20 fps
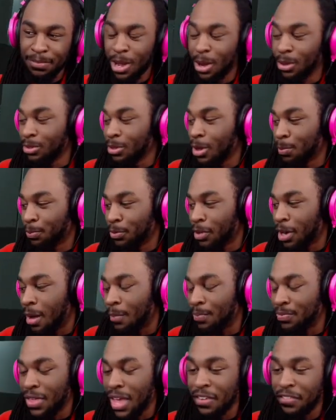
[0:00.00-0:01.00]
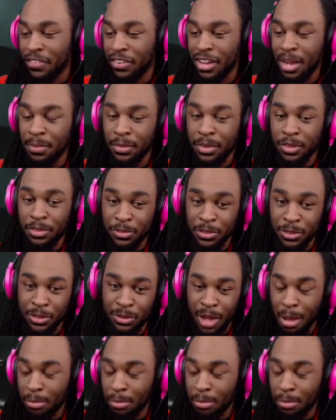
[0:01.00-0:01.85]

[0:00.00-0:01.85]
Yo, no problem. Thank you for coming through.